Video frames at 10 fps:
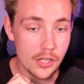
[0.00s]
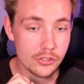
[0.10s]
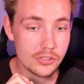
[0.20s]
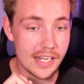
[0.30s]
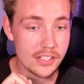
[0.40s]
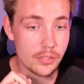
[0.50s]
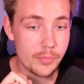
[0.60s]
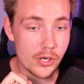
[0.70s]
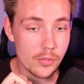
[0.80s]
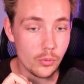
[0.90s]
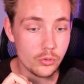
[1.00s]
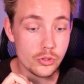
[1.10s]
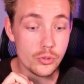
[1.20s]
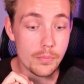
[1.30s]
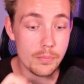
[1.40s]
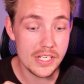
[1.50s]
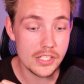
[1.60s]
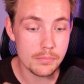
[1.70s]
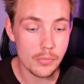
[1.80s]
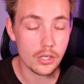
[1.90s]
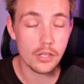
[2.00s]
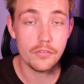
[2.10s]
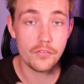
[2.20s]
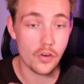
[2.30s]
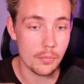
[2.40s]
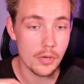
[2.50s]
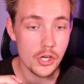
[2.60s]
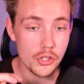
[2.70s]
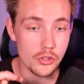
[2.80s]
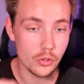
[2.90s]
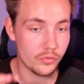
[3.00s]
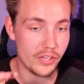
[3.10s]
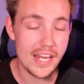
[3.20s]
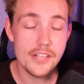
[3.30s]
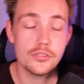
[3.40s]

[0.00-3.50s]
So that is comparable to the medium model from YOLOv8.